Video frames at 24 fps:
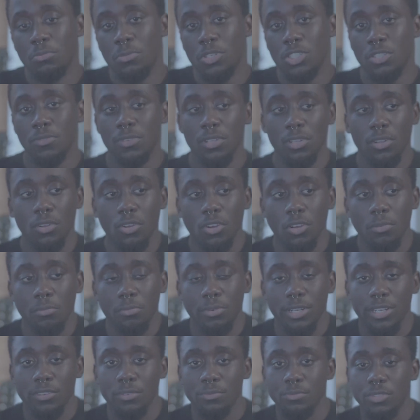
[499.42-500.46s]
much of a long
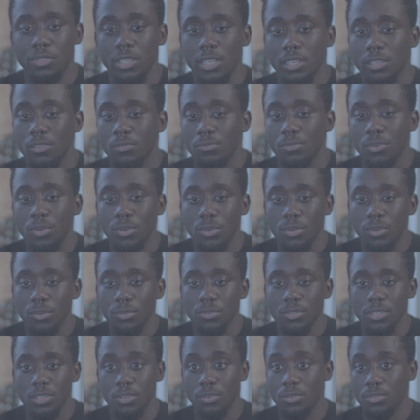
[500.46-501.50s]
break from taking
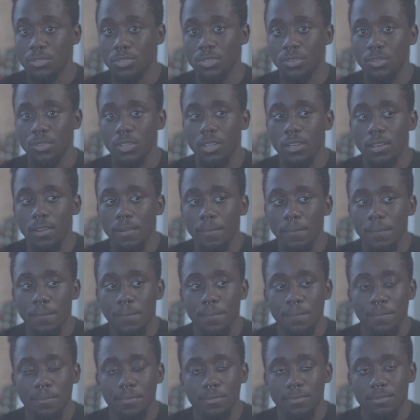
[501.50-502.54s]
photos, and also
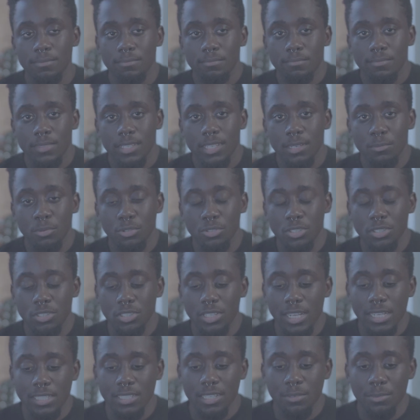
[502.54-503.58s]
I'm also into
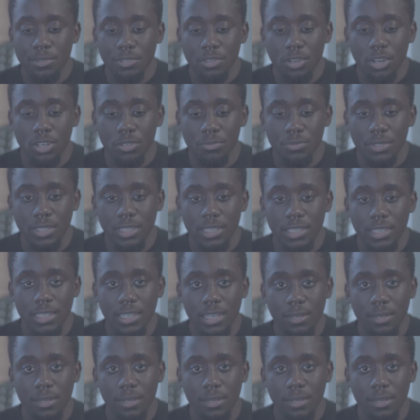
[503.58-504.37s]
like cinematography.